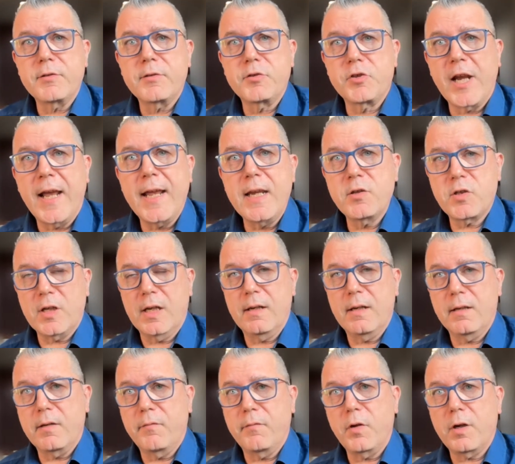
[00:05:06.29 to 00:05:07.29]
change
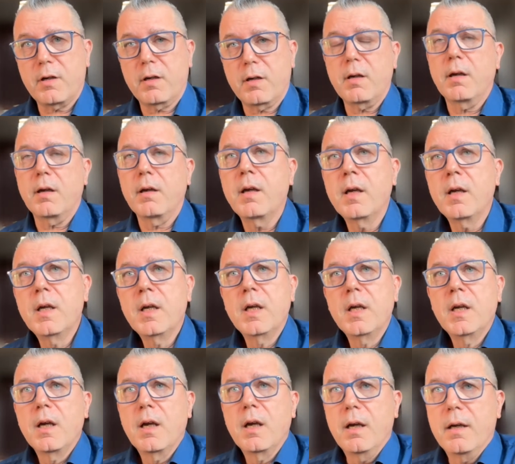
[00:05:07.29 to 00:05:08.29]
in the work
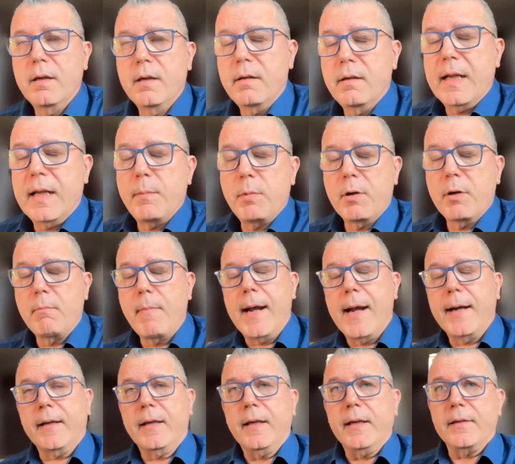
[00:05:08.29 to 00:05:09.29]
labor
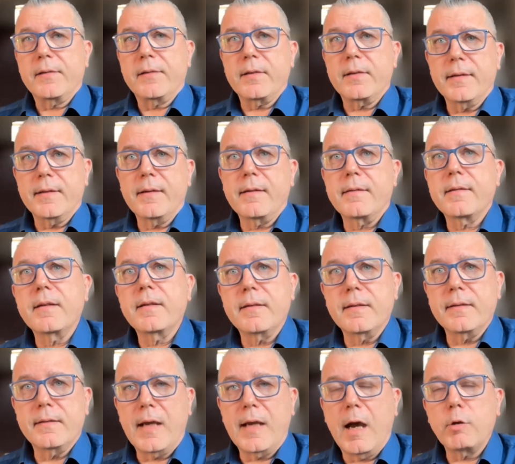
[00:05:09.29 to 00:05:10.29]
market,
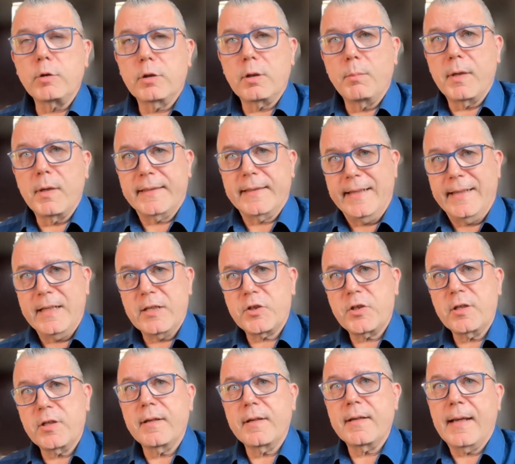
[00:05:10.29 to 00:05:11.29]
the
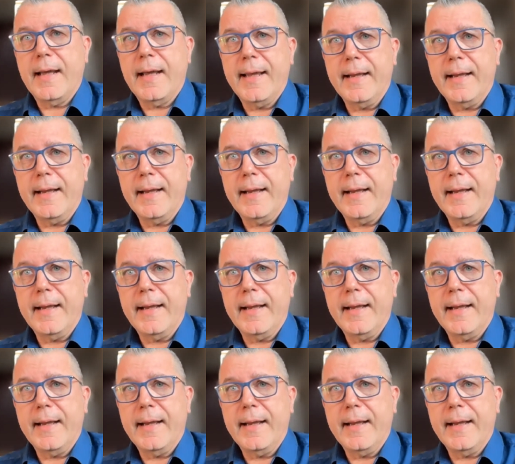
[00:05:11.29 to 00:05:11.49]
automation